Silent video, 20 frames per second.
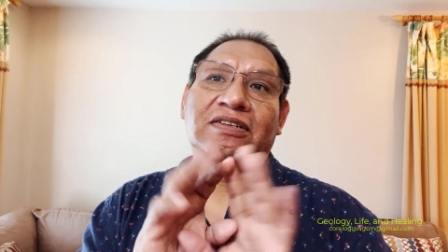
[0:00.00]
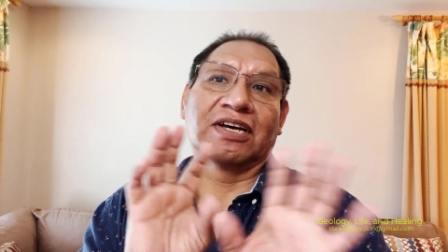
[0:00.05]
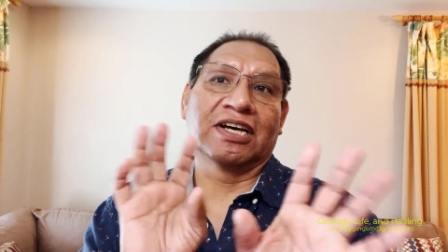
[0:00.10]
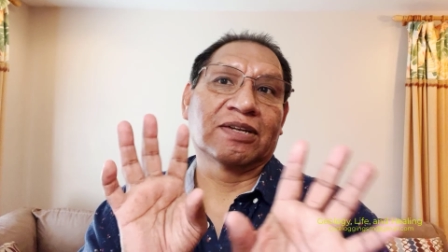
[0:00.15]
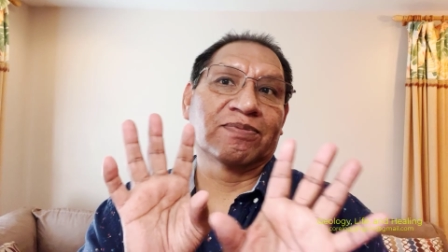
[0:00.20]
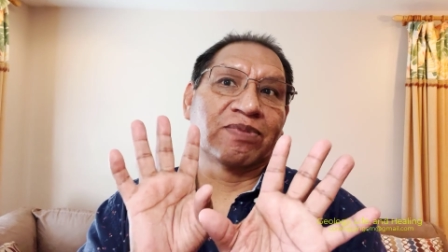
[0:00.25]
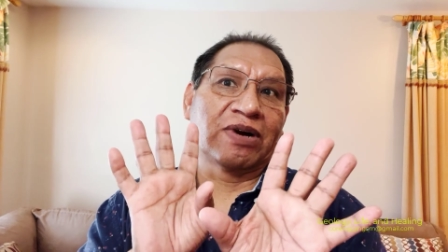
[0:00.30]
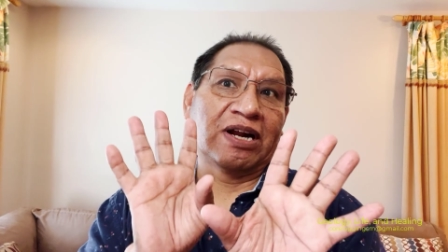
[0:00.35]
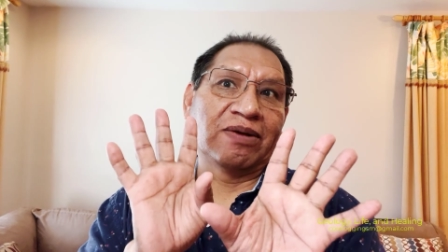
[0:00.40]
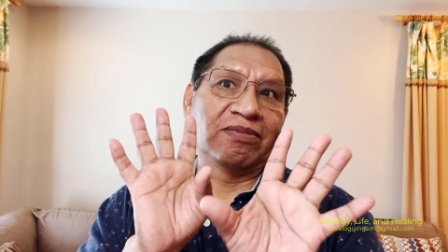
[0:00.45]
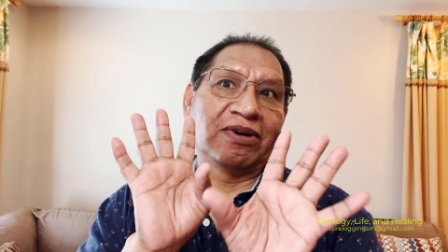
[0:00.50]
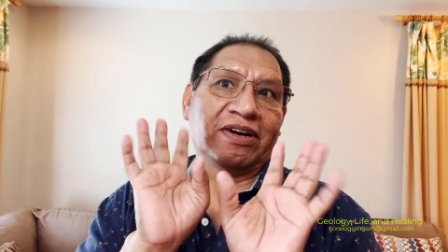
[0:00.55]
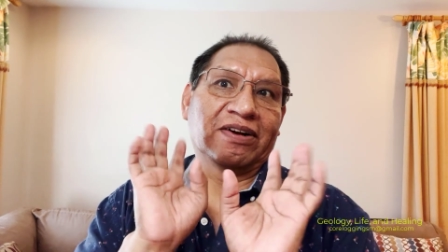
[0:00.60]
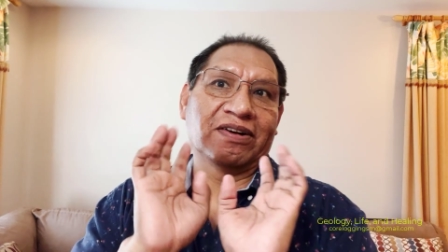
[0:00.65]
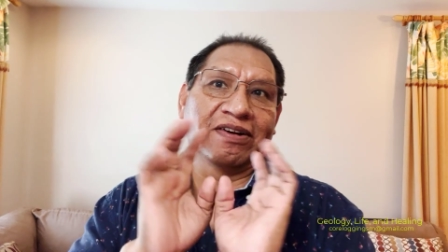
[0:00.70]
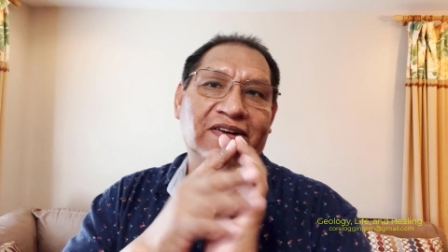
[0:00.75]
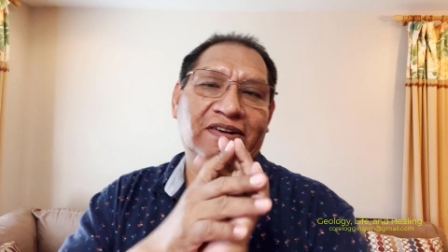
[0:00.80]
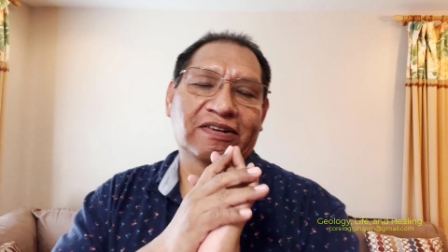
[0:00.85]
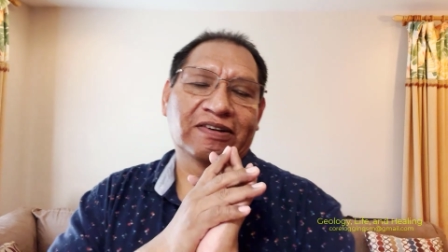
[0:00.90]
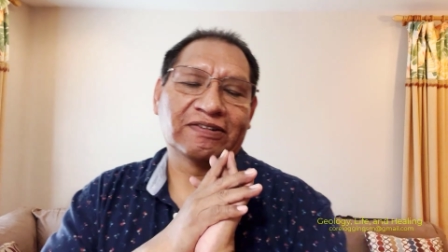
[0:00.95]
not primary,
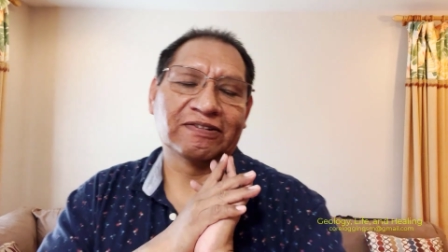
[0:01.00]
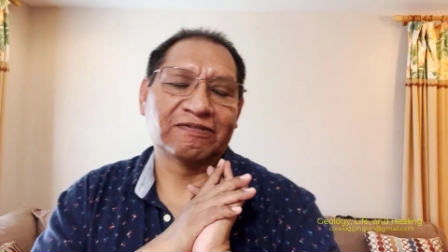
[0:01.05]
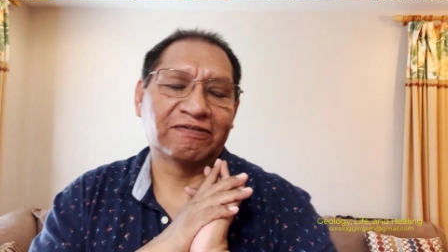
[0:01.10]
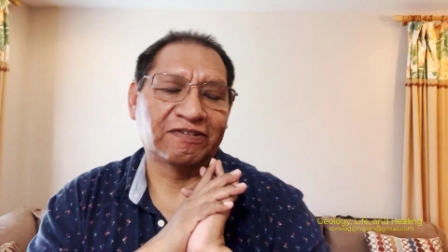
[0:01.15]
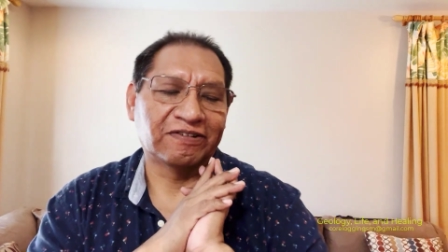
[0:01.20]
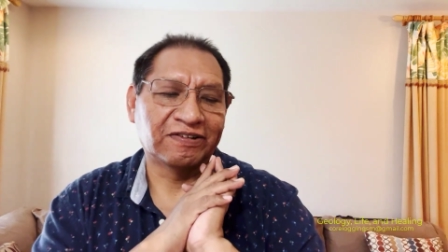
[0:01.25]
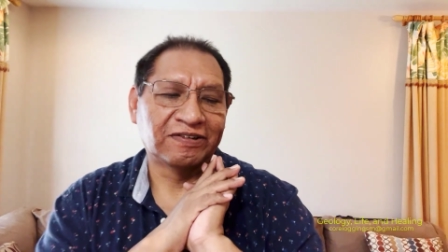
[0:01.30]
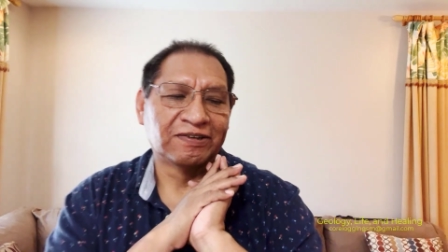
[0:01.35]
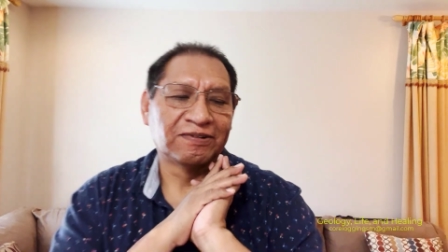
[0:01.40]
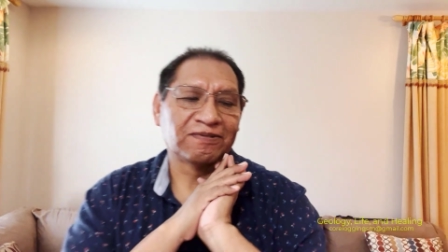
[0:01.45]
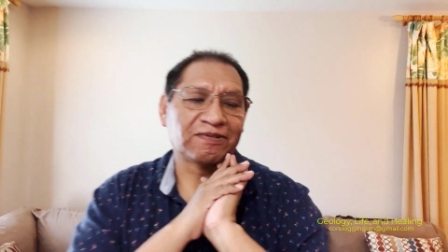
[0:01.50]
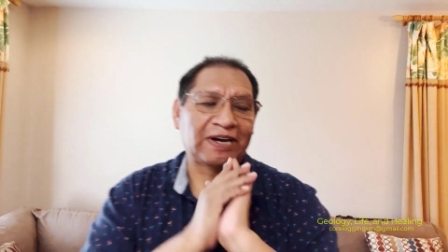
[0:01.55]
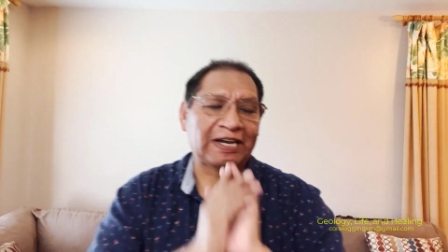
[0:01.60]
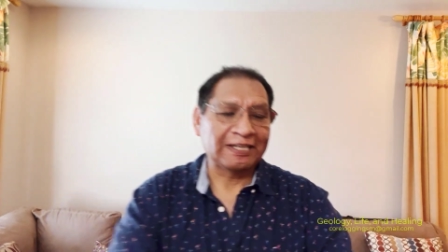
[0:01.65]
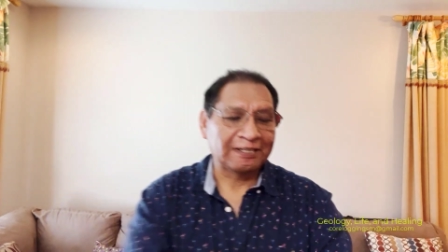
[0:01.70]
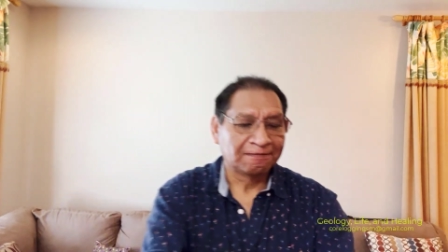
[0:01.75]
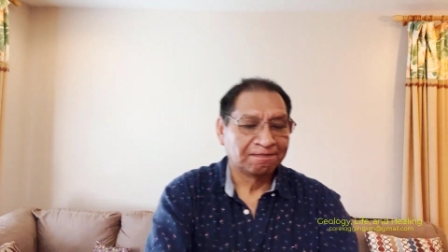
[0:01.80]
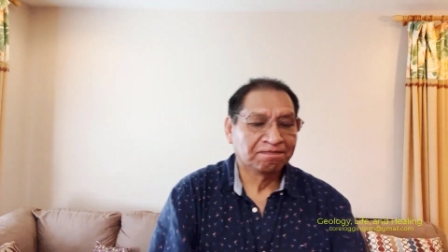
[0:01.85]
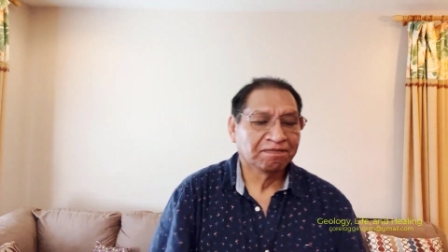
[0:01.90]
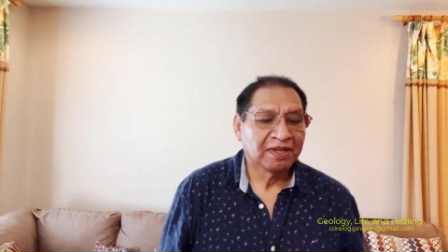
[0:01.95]

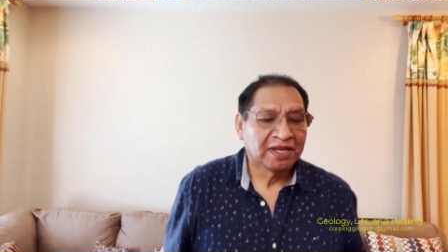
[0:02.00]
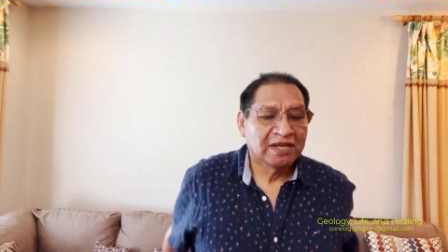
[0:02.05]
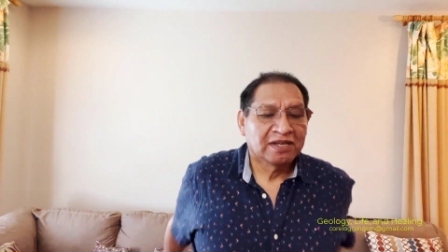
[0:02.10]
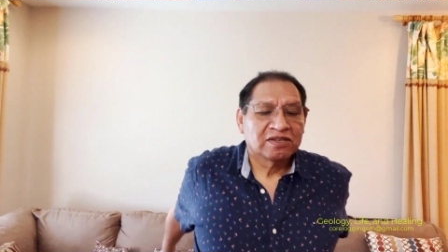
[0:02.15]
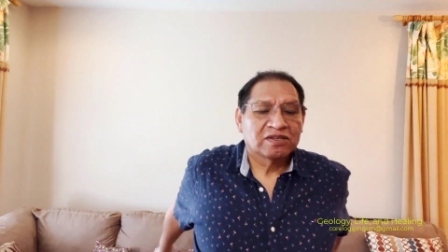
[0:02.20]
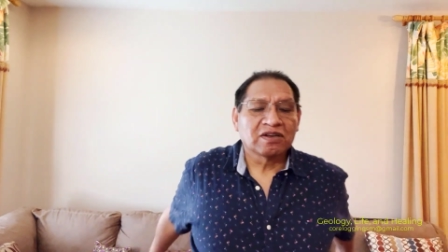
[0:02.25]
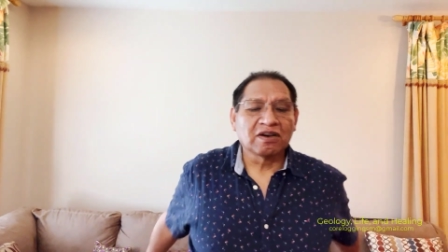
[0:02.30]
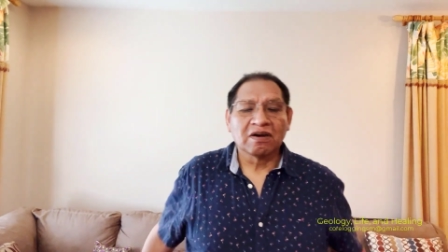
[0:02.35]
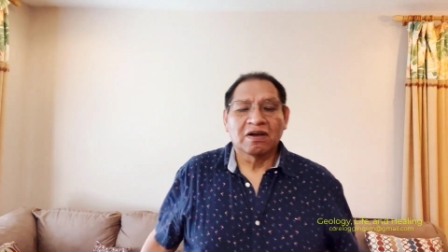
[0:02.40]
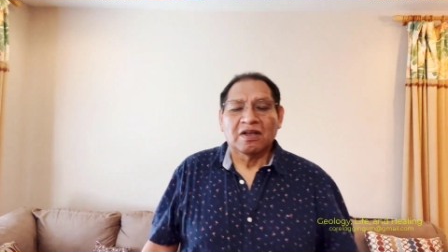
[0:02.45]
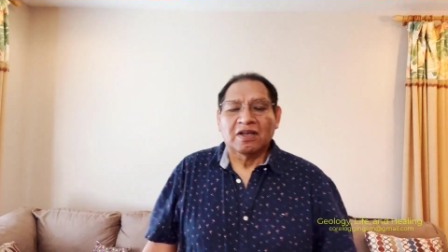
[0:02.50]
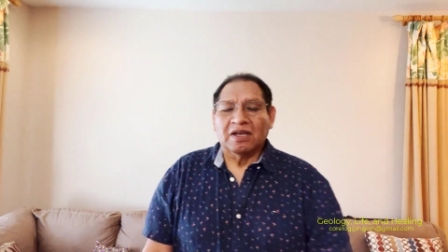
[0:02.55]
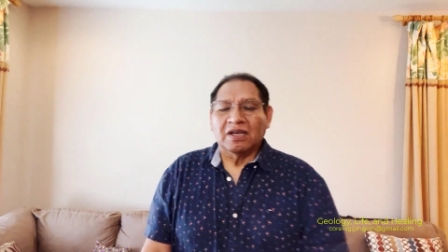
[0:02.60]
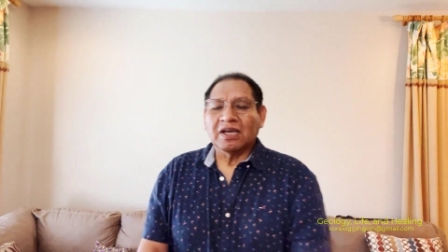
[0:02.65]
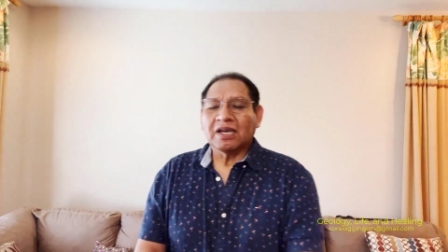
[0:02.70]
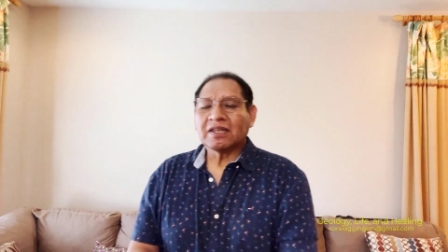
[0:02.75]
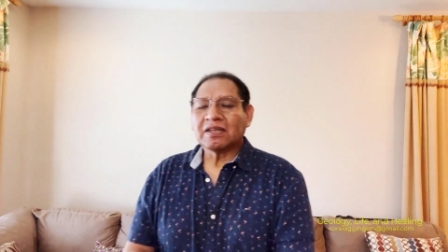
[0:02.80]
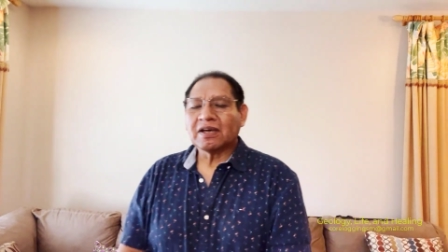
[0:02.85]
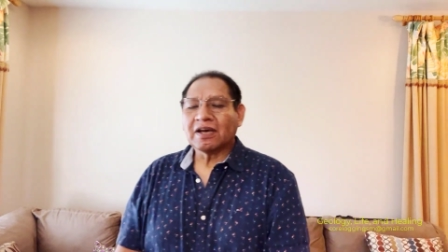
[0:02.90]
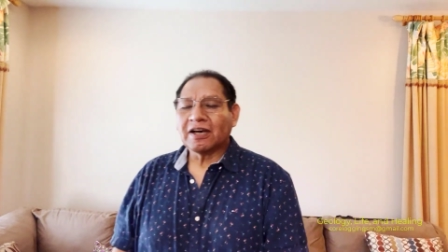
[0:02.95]
right? So
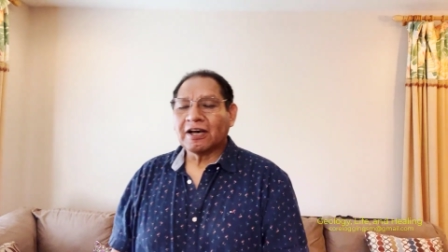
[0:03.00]
in